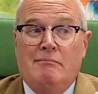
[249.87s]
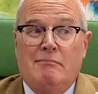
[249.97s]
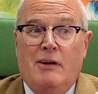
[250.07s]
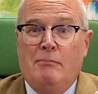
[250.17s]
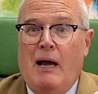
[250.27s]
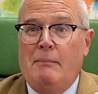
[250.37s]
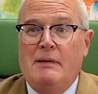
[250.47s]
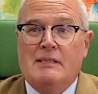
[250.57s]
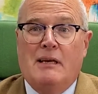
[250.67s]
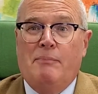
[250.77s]
there might be
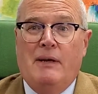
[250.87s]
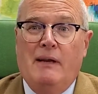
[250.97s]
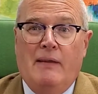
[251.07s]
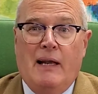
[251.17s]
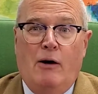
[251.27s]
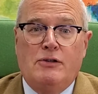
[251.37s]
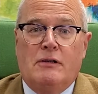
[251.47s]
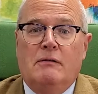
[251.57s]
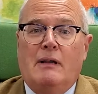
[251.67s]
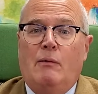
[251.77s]
something in that
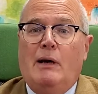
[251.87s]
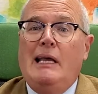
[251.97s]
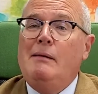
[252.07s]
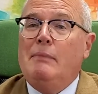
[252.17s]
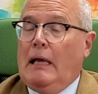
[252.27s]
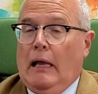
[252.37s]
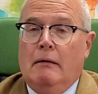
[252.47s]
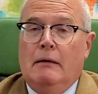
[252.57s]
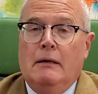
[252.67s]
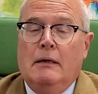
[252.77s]
ocean that would eat me,
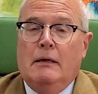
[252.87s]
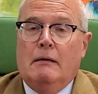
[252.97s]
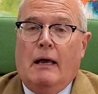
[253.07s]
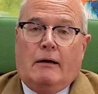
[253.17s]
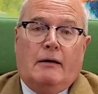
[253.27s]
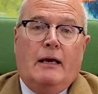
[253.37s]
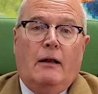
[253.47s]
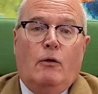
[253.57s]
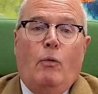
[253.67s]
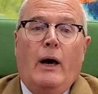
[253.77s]
like a
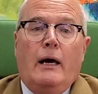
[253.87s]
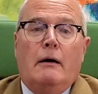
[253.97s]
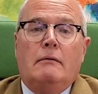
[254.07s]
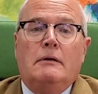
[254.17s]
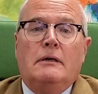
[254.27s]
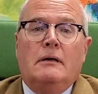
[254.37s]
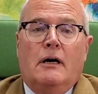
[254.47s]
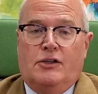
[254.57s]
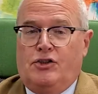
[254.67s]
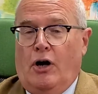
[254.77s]
killer whale,
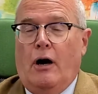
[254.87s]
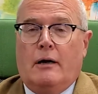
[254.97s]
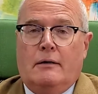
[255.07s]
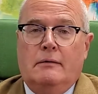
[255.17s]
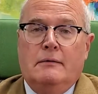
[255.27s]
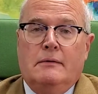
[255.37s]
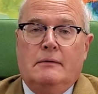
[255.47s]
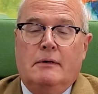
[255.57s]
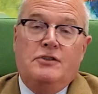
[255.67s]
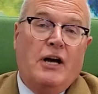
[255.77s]
a shark,
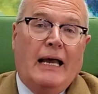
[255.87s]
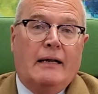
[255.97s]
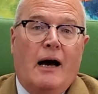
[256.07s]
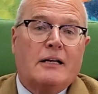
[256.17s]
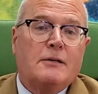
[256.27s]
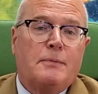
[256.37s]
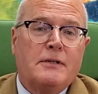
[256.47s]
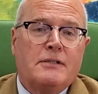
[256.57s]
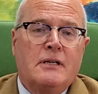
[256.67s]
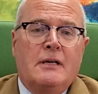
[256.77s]
a giant
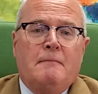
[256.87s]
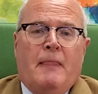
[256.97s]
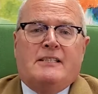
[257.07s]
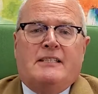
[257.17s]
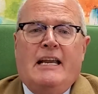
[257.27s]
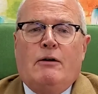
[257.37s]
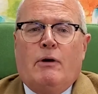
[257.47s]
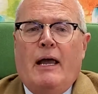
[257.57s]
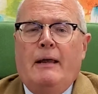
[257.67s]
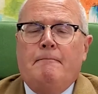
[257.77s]
octopus, a
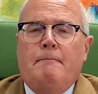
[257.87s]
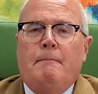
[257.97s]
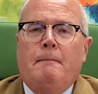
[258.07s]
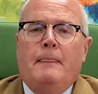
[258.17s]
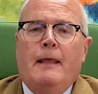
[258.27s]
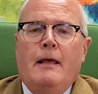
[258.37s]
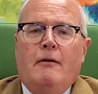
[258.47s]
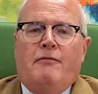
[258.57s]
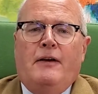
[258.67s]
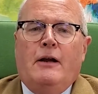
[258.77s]
stingray.
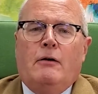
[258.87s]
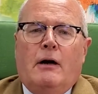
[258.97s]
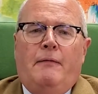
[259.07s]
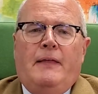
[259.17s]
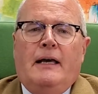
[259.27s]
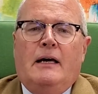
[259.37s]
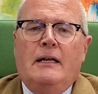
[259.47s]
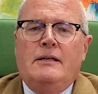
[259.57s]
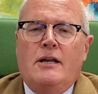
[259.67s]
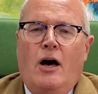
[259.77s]
Fear of the
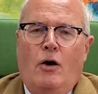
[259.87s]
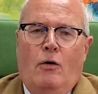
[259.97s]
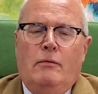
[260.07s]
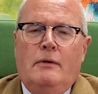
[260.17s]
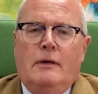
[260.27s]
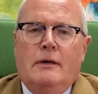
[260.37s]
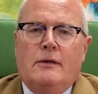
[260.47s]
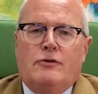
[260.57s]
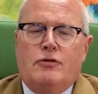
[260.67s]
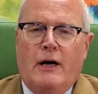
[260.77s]
unknown
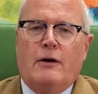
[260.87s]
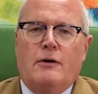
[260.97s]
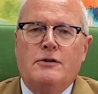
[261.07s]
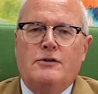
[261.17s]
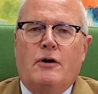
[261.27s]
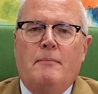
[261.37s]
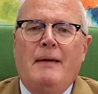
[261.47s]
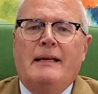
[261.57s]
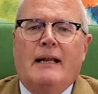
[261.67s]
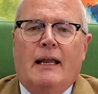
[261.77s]
triggers your
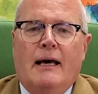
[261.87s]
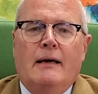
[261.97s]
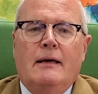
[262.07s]
amygdala,